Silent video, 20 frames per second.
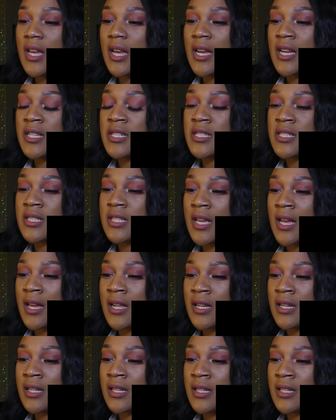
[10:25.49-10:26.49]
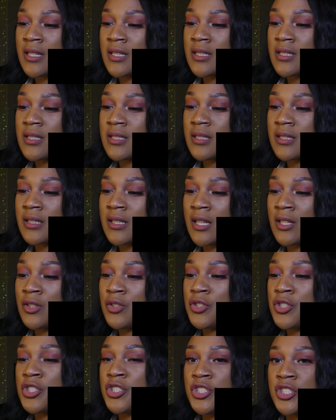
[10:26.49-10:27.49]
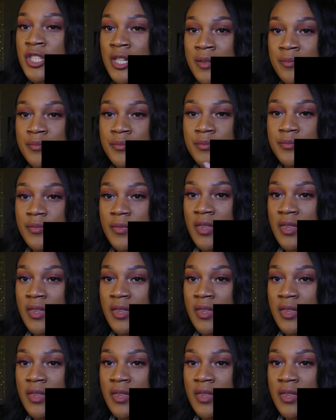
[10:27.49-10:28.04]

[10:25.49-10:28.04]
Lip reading: I just added it. The little jump